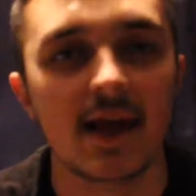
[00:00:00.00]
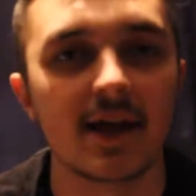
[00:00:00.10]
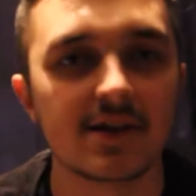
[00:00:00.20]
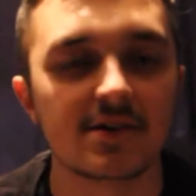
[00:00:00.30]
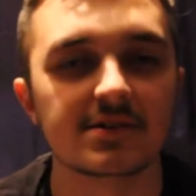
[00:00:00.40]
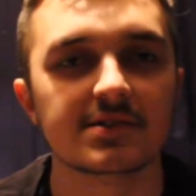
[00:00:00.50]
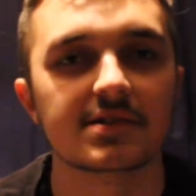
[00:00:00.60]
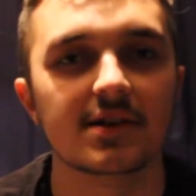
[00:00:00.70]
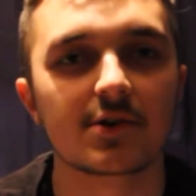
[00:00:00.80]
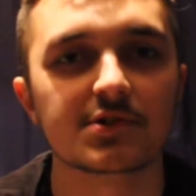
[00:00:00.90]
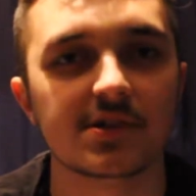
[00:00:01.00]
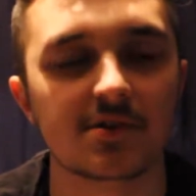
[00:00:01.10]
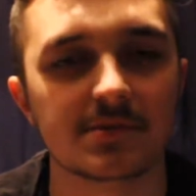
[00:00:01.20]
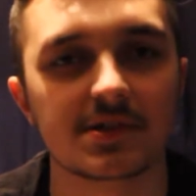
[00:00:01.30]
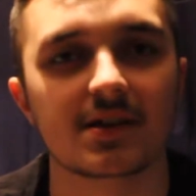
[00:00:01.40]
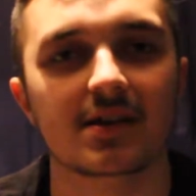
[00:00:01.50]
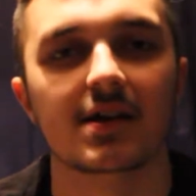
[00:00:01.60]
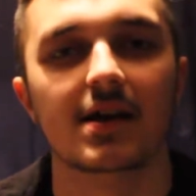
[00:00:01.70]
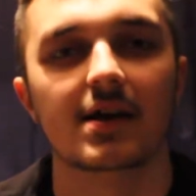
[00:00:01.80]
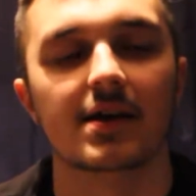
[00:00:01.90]
Hey guys, LC Comics here,
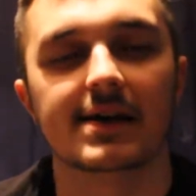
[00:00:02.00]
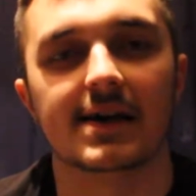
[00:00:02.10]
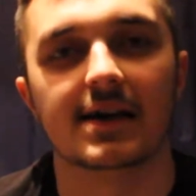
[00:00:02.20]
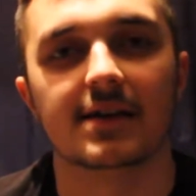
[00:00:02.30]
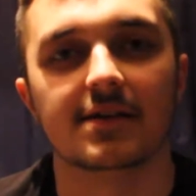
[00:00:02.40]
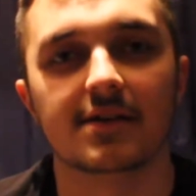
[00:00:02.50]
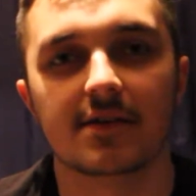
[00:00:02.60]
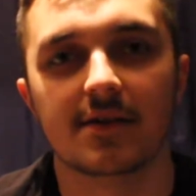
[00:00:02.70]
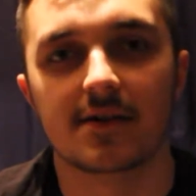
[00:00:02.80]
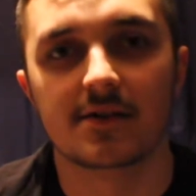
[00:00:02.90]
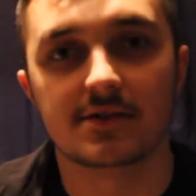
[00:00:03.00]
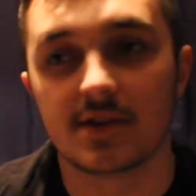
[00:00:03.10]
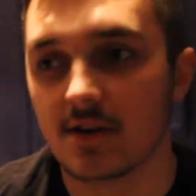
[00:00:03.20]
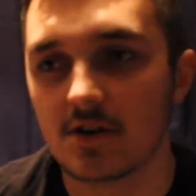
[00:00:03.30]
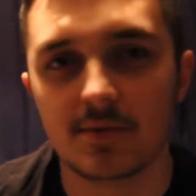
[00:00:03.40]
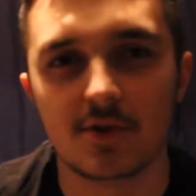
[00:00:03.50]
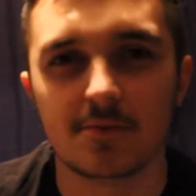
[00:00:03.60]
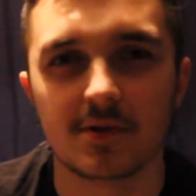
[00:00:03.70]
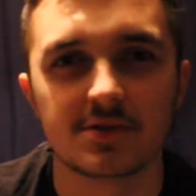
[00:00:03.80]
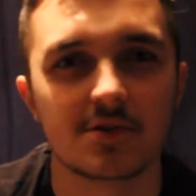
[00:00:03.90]
and today I'm going to be
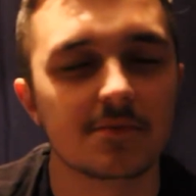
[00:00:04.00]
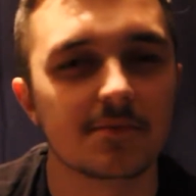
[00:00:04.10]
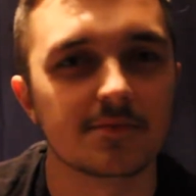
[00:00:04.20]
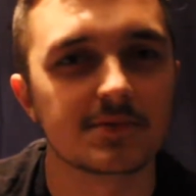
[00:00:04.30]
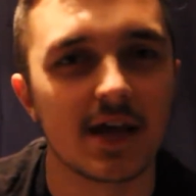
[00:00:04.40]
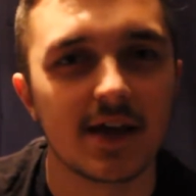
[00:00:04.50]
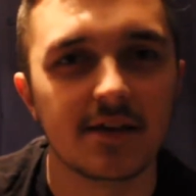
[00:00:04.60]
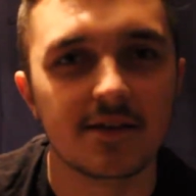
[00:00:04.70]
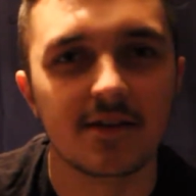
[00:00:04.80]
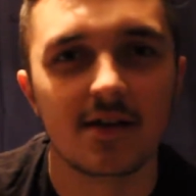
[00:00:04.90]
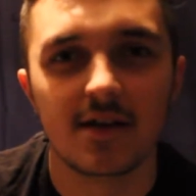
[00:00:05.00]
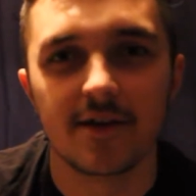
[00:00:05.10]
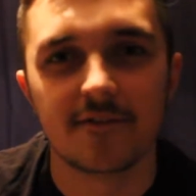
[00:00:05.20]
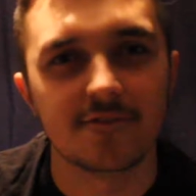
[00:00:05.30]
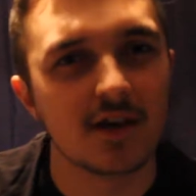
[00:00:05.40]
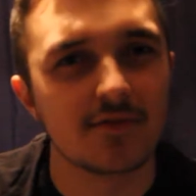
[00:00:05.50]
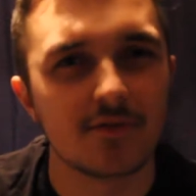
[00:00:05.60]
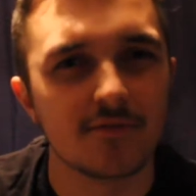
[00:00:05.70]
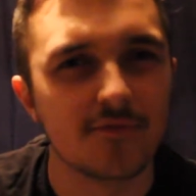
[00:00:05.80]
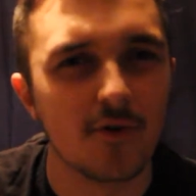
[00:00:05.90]
doing my top 10
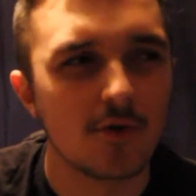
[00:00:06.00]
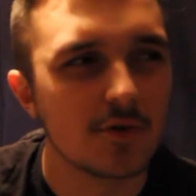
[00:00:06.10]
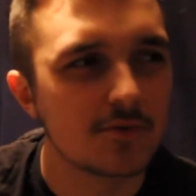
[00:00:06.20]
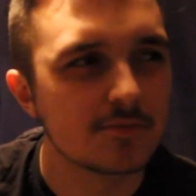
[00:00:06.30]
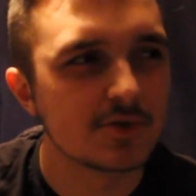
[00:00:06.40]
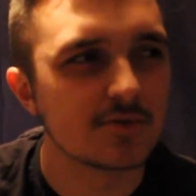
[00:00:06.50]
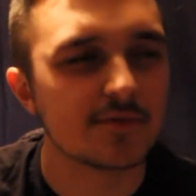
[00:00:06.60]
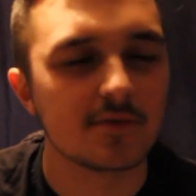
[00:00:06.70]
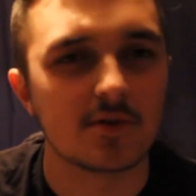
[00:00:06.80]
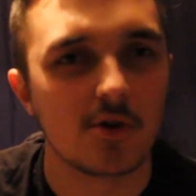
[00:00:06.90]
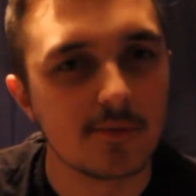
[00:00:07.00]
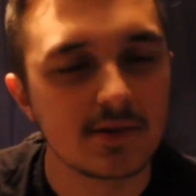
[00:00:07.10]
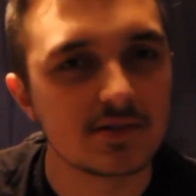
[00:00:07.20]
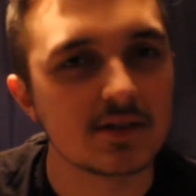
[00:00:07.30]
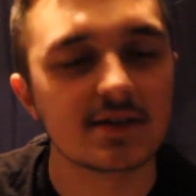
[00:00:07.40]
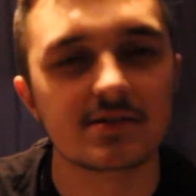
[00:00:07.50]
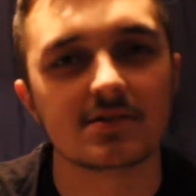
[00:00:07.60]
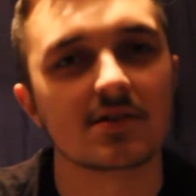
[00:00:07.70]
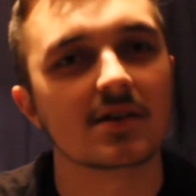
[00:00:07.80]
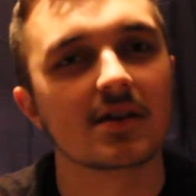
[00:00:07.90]
favourite volumes of comics. I guess
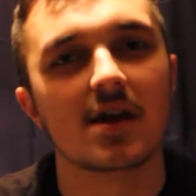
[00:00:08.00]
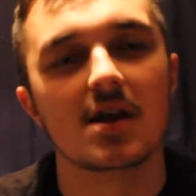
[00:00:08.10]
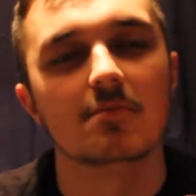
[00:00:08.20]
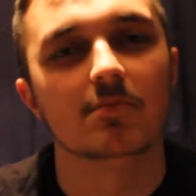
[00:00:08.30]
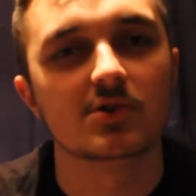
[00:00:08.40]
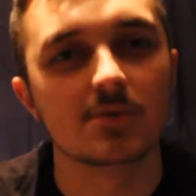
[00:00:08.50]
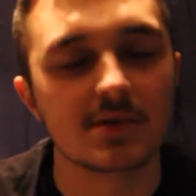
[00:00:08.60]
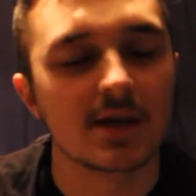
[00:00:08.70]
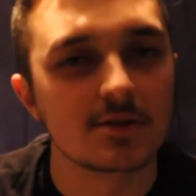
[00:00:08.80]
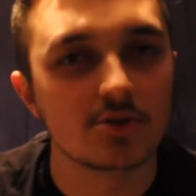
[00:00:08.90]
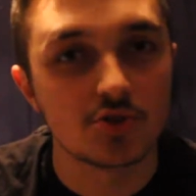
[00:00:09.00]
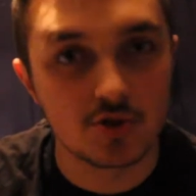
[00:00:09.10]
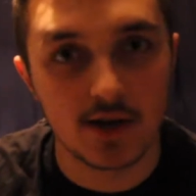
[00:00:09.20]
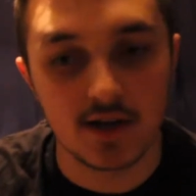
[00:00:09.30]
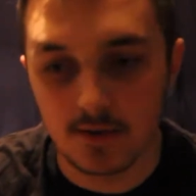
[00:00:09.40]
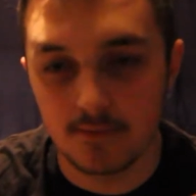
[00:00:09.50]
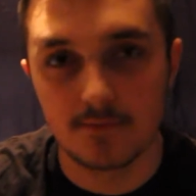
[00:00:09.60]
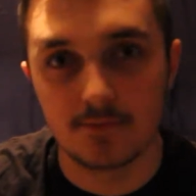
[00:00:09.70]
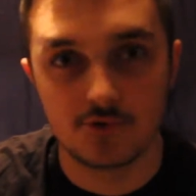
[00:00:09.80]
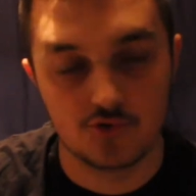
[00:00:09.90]
it's like my top 10 trade
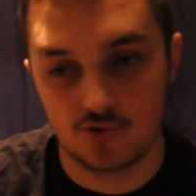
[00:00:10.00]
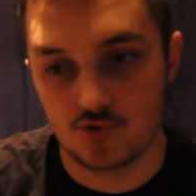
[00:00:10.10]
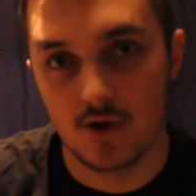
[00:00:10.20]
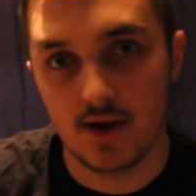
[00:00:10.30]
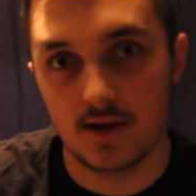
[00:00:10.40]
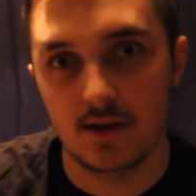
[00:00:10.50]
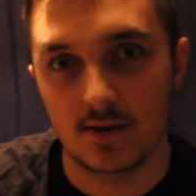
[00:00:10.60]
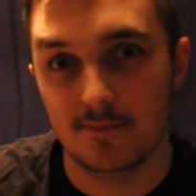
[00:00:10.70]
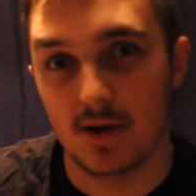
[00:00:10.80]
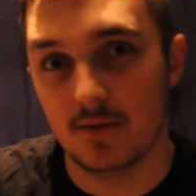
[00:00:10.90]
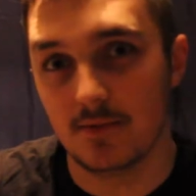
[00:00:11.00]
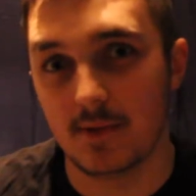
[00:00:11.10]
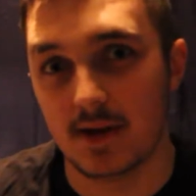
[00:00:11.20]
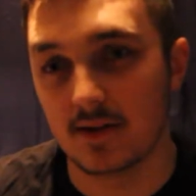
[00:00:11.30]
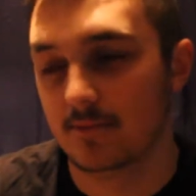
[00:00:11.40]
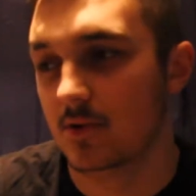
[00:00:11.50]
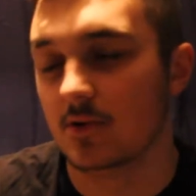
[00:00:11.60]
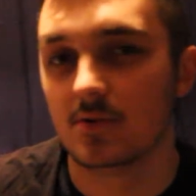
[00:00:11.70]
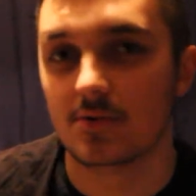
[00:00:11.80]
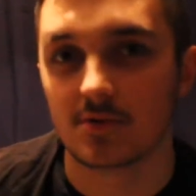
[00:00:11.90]
paperback,
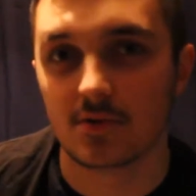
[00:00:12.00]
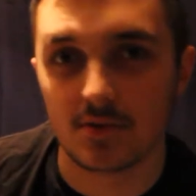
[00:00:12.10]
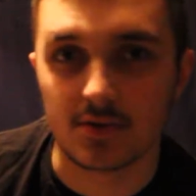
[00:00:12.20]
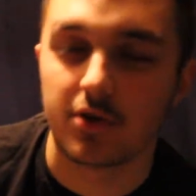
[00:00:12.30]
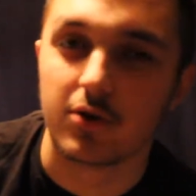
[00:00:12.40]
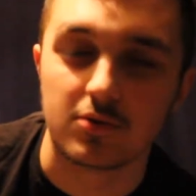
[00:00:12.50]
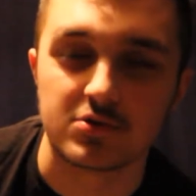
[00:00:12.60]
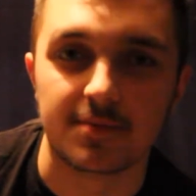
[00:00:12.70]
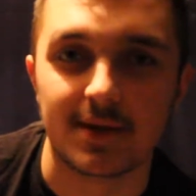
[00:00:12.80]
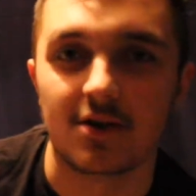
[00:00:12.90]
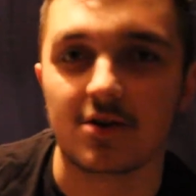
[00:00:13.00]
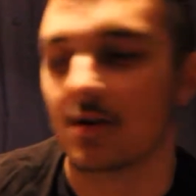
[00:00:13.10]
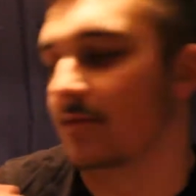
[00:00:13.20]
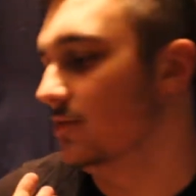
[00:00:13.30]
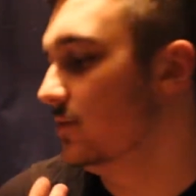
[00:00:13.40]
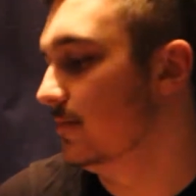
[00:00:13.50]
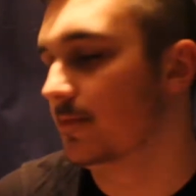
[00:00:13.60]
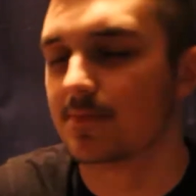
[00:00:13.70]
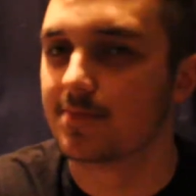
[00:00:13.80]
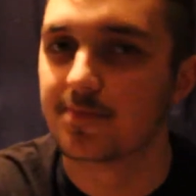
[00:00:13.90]
but could also be hardcovers,
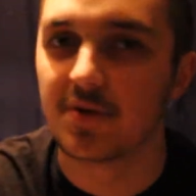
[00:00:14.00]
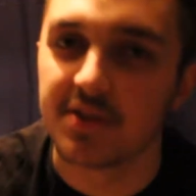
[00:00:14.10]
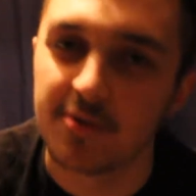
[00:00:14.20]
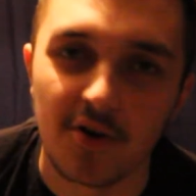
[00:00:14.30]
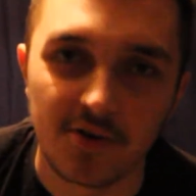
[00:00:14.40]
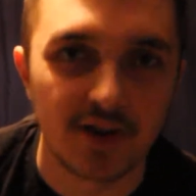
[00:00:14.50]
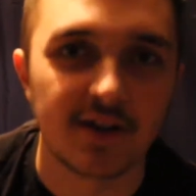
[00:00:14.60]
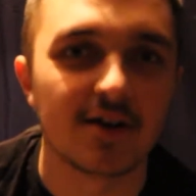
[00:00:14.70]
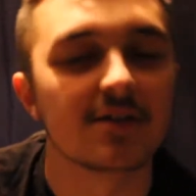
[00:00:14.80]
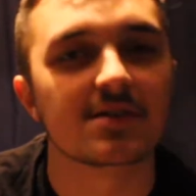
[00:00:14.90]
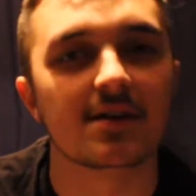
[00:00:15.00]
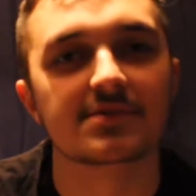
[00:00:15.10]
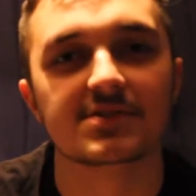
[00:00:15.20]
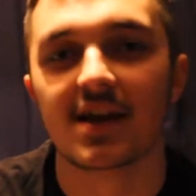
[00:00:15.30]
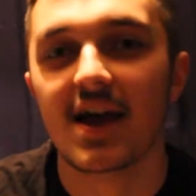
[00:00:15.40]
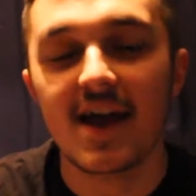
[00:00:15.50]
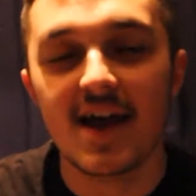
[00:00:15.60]
but there aren't any hardcovers.